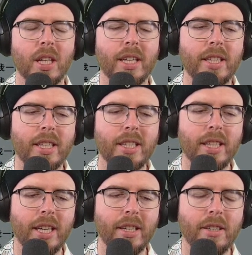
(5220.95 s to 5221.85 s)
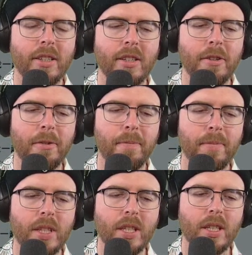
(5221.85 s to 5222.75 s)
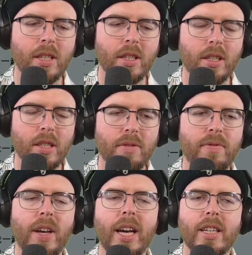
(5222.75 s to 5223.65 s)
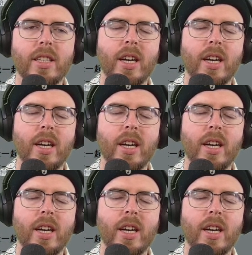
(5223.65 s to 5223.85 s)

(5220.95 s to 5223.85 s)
I think that the fact